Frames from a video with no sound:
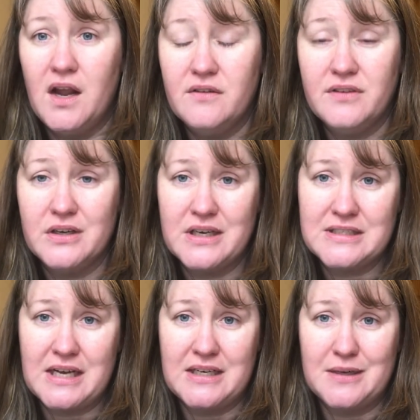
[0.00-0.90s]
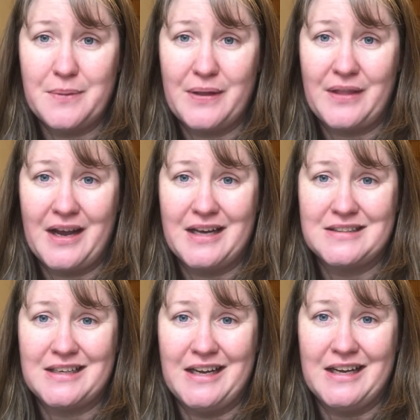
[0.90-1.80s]
I am very excited about
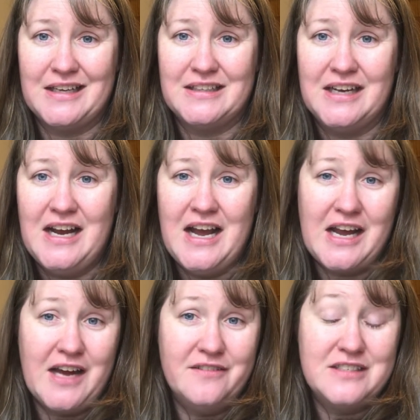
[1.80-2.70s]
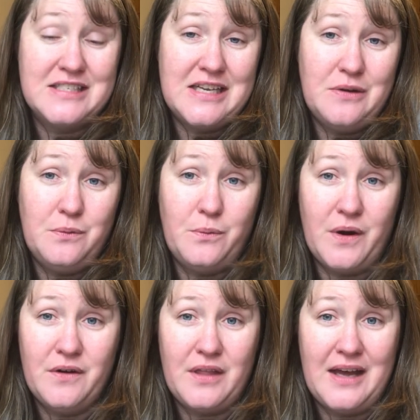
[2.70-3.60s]
that and kind of see
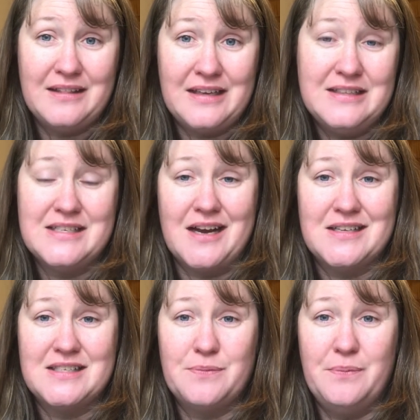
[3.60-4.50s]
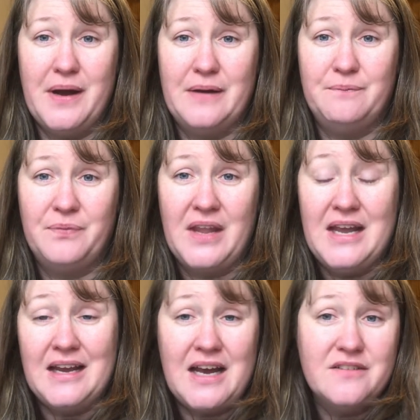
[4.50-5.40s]
where that leads us. But
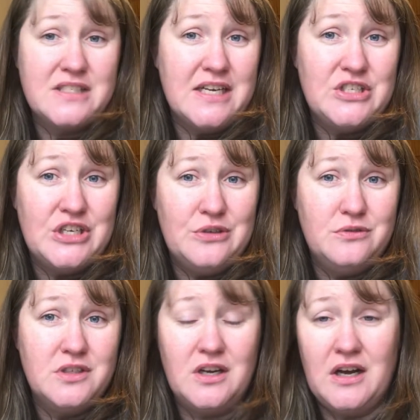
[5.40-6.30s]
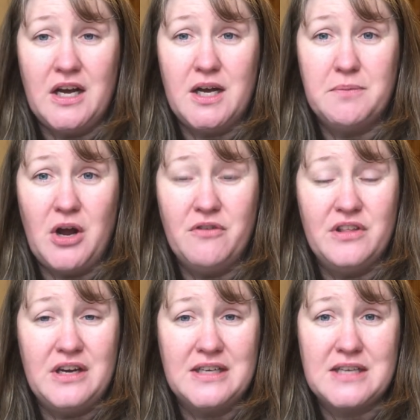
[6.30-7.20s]
kind of stay tuned.
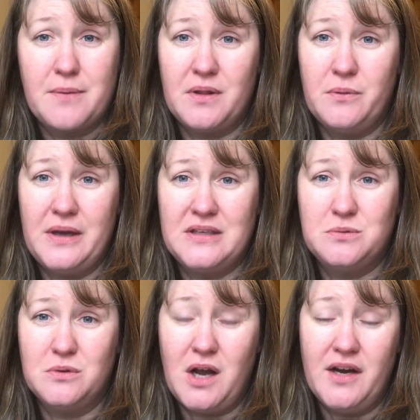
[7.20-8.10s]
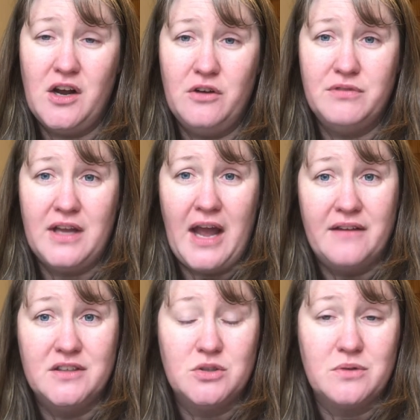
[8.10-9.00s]
Over the next couple of weeks, we'll kind of hopefully
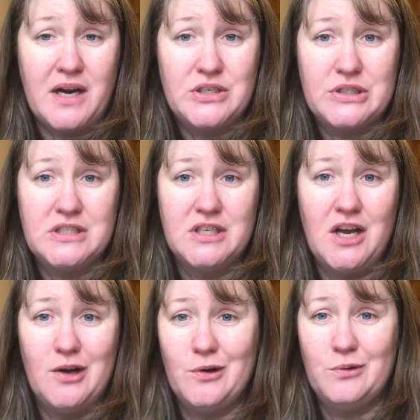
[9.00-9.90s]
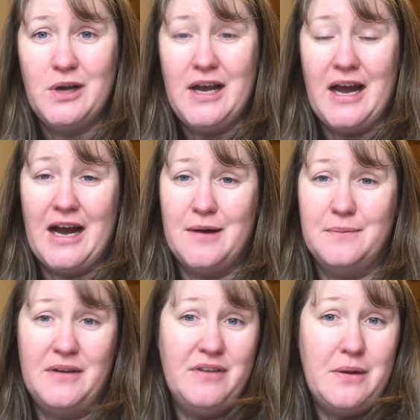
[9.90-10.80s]
have a direction to go.
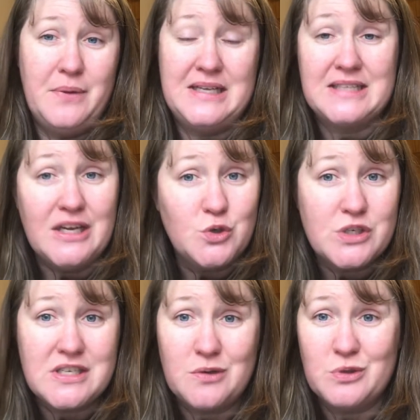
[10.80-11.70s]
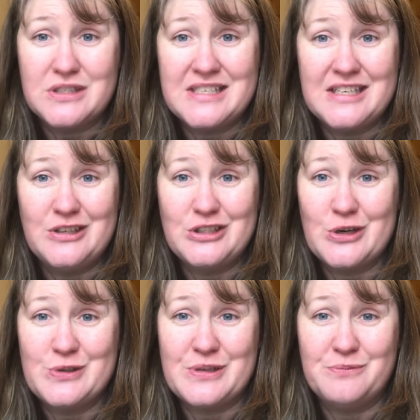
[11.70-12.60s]
If anybody's interested, we'll
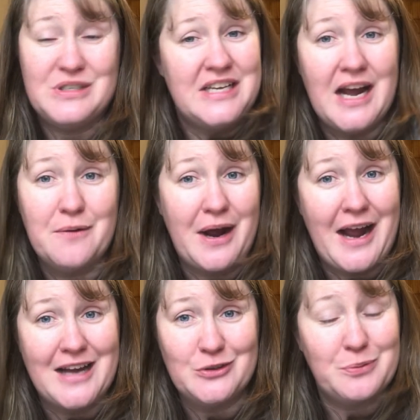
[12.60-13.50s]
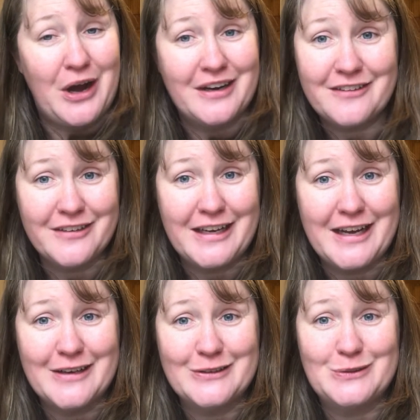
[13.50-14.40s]
show some DIY hydroponic
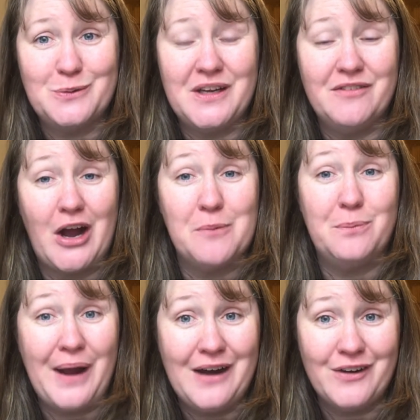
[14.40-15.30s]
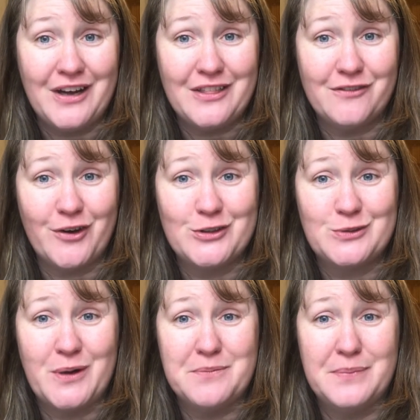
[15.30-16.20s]
videos. We've about got the
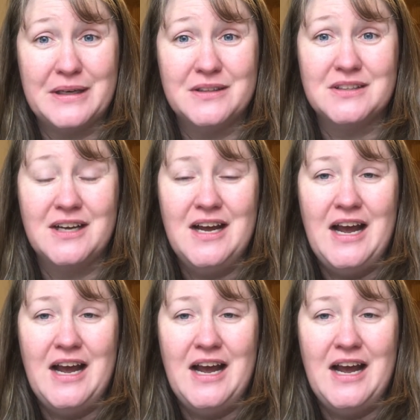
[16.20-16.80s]
first one built.